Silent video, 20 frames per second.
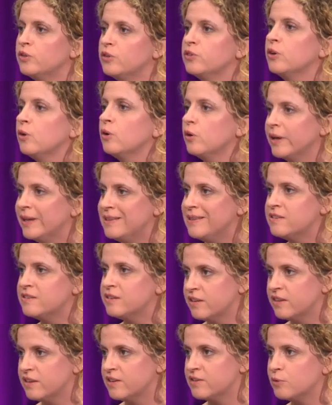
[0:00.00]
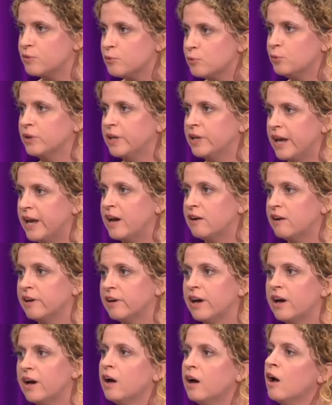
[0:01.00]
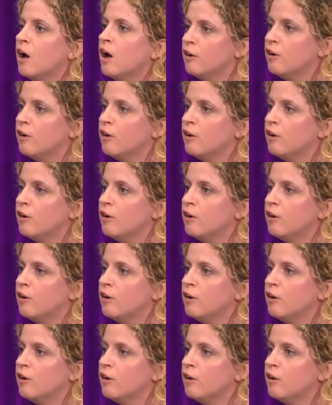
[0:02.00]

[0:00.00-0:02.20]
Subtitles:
has got into this thorny area